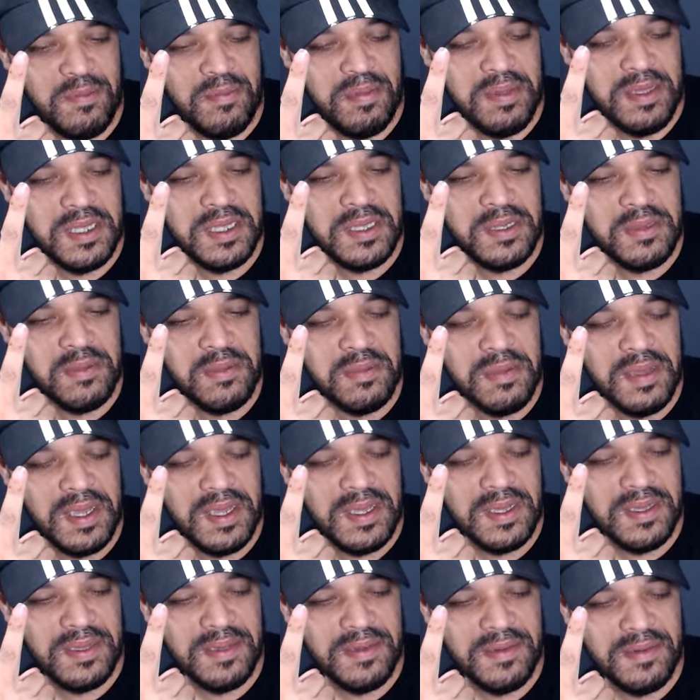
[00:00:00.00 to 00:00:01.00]
Peace,
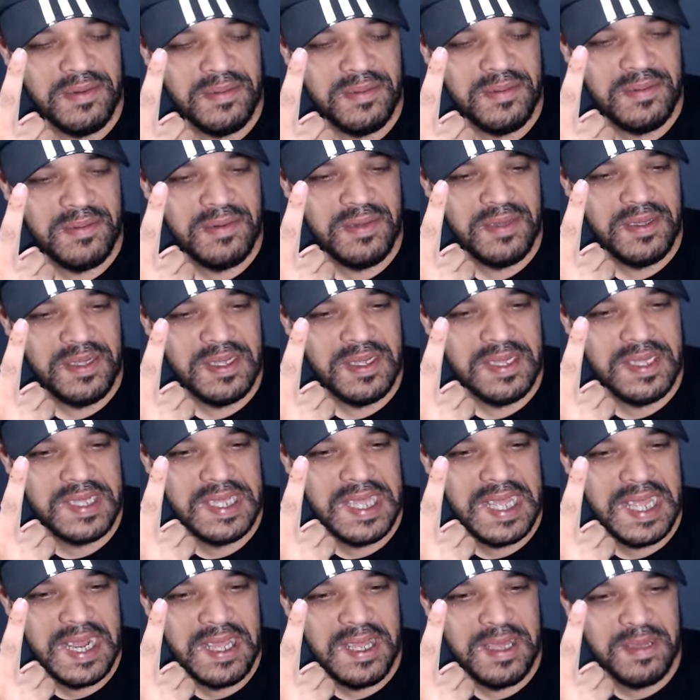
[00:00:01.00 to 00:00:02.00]
man.
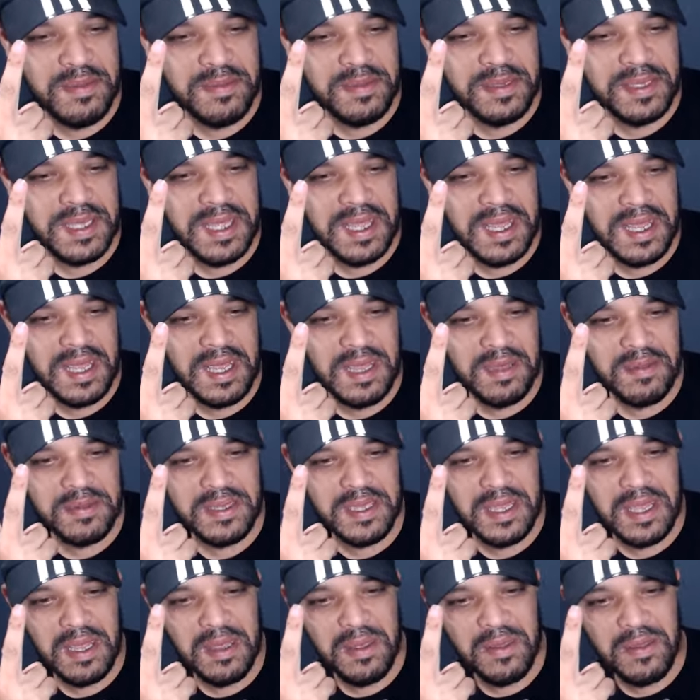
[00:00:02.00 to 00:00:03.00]
Salam, salam,
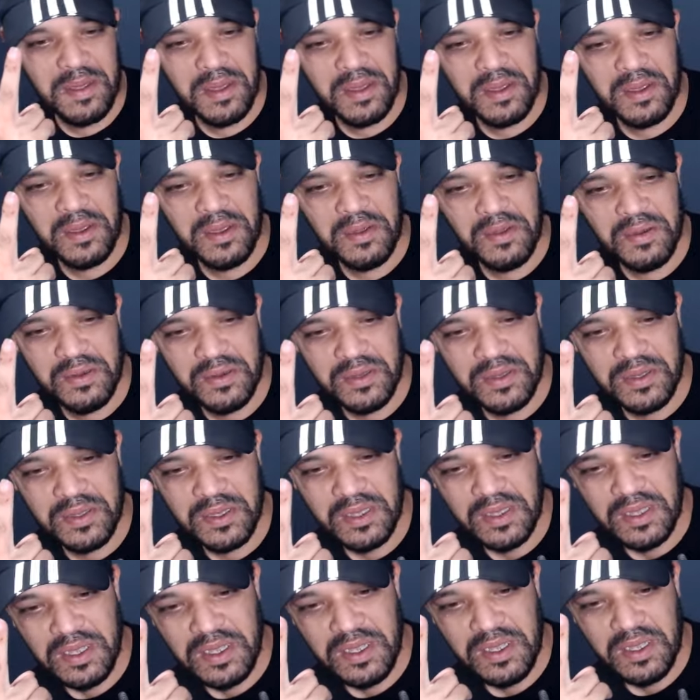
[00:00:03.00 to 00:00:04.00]
salam. Thank you.
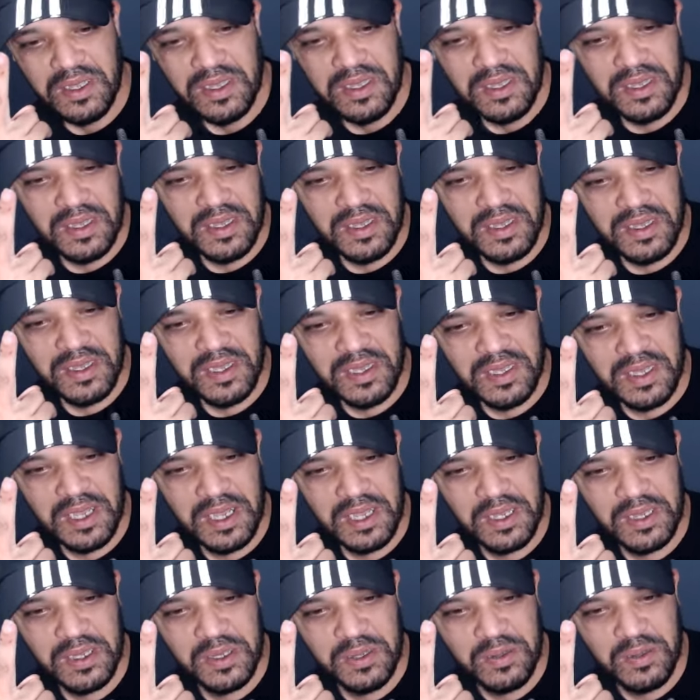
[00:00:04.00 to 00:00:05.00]

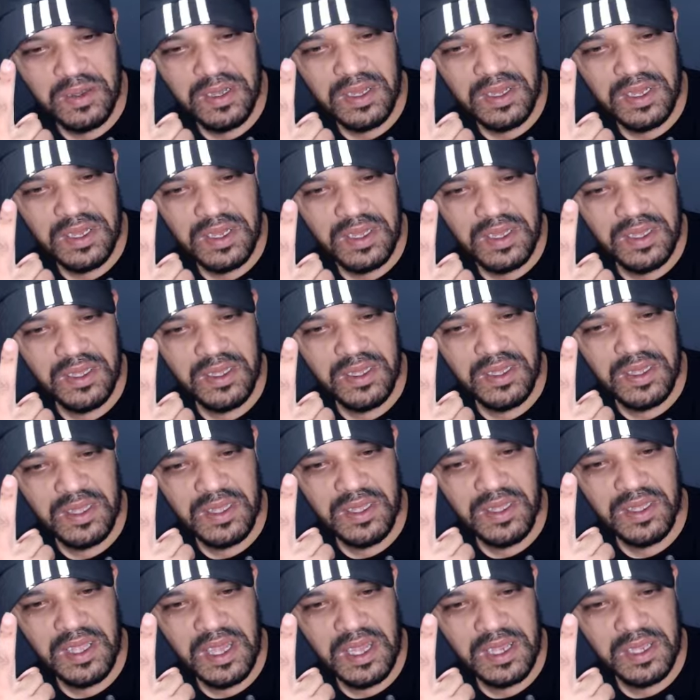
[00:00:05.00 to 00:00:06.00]
Next one, end of
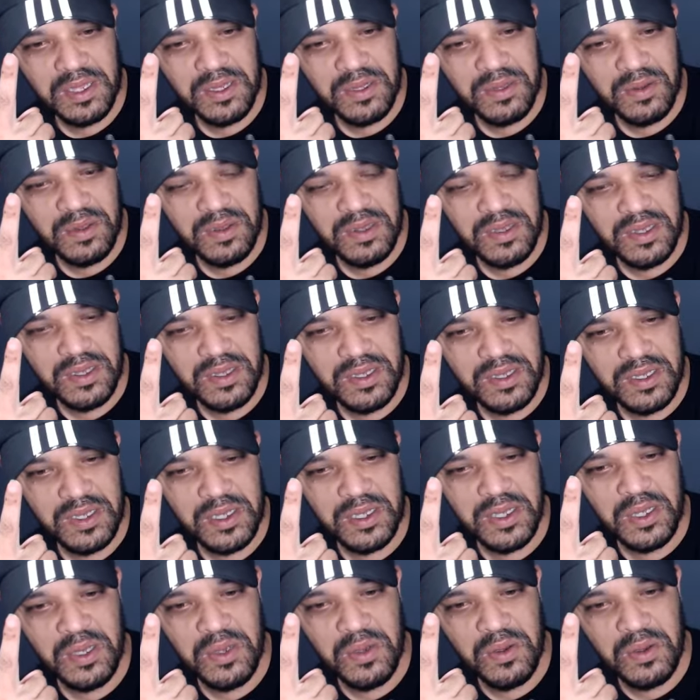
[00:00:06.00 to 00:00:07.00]
the next one.
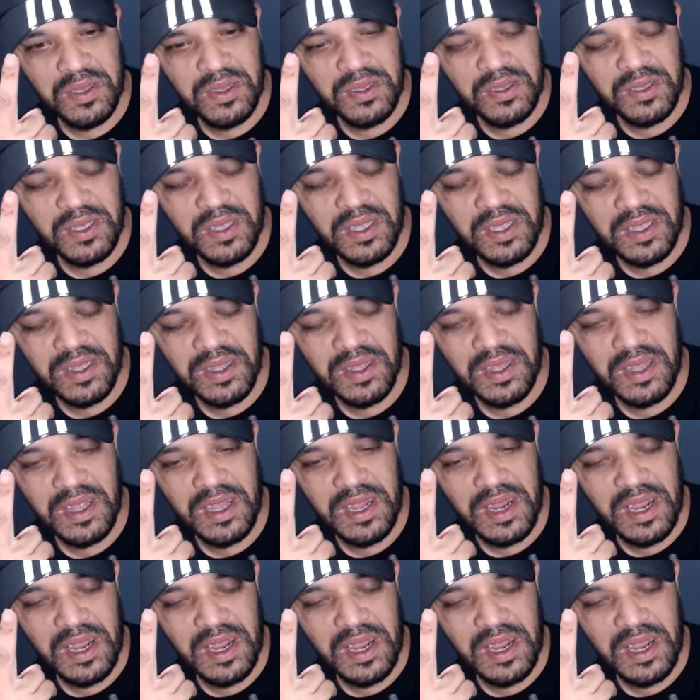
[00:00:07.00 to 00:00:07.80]
See you in the end of